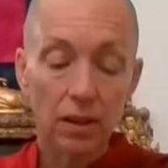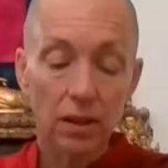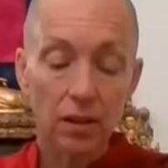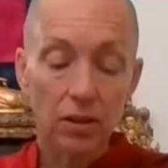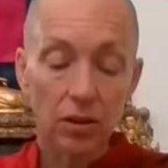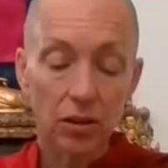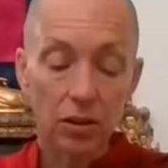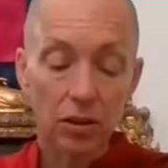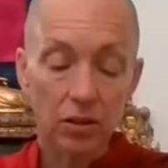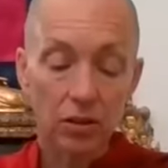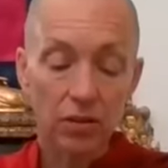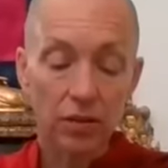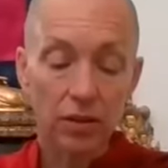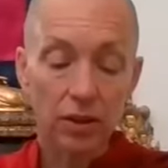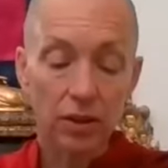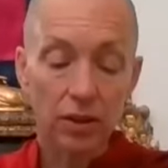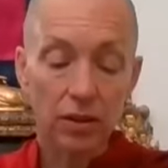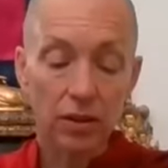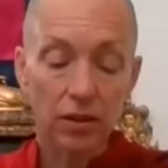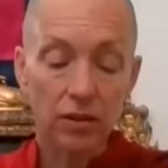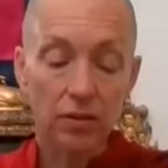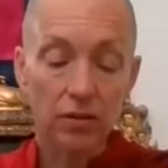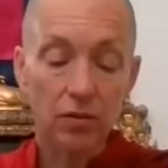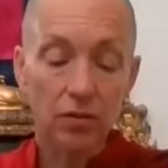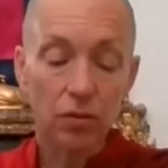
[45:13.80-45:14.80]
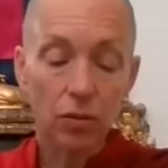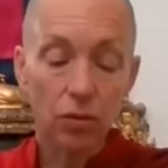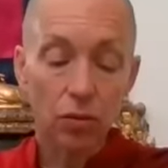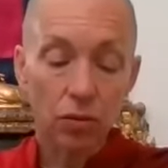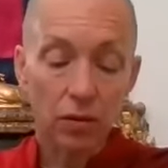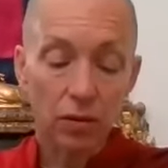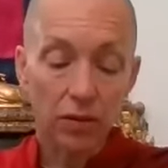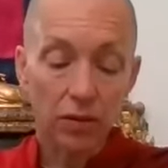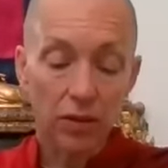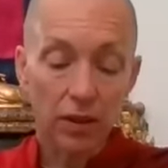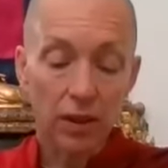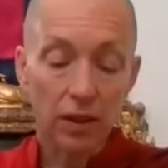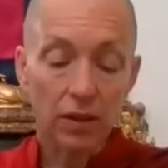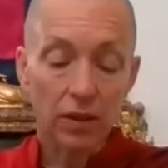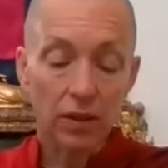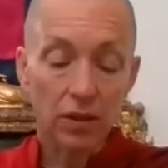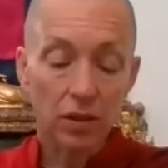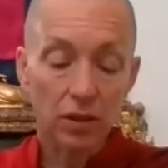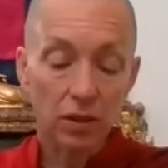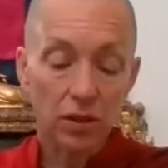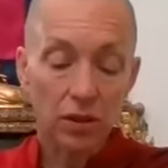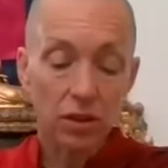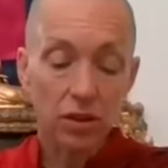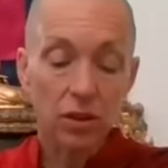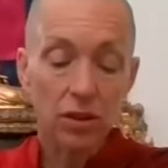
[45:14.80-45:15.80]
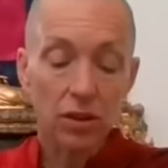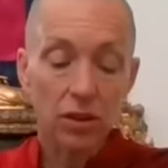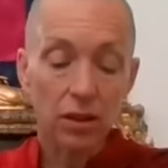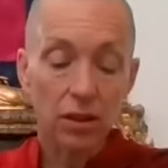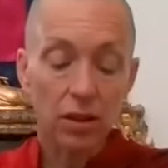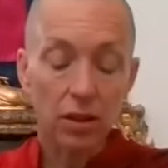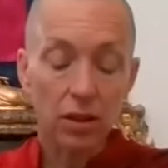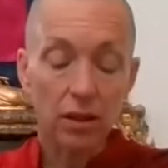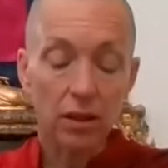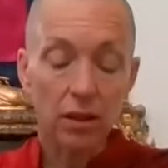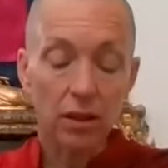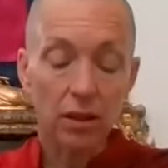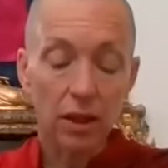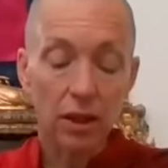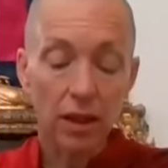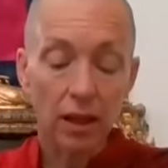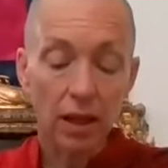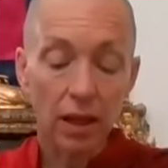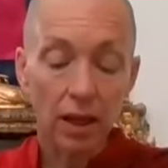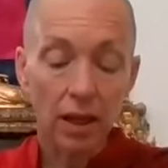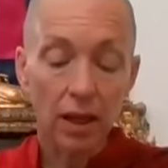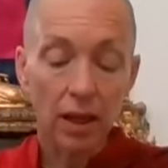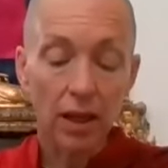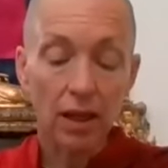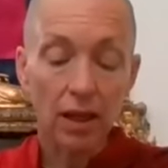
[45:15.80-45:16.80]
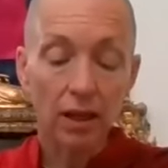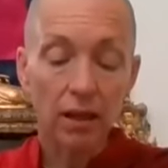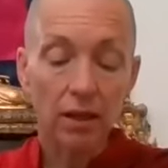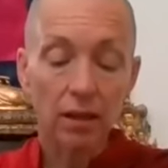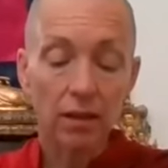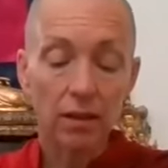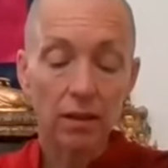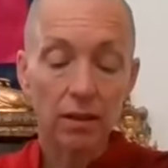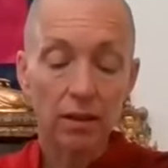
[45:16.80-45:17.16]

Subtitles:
Just feel as if all of that care